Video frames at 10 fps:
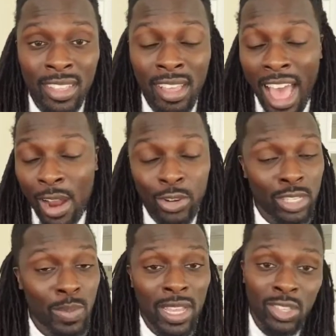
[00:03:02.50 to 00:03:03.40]
I
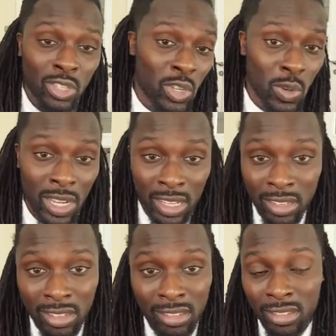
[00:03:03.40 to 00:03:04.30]
respect the
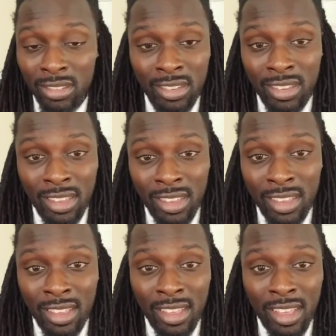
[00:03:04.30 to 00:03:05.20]
students.
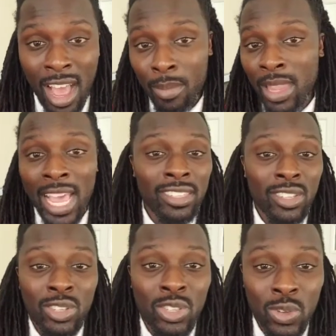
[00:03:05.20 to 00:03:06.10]
I'm nice to
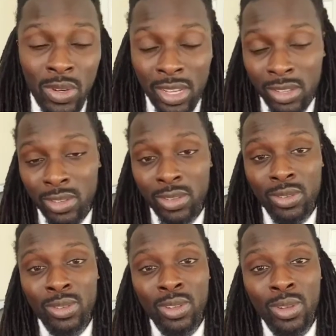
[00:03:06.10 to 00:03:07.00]
the students.
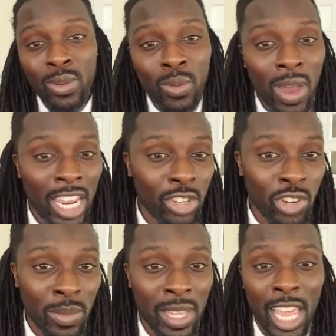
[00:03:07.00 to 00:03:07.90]
Why they
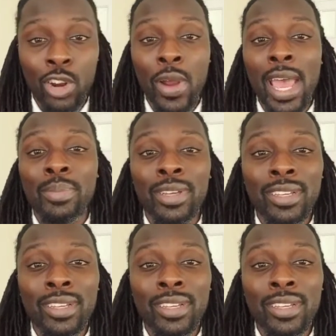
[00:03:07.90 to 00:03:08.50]
treat me like crap?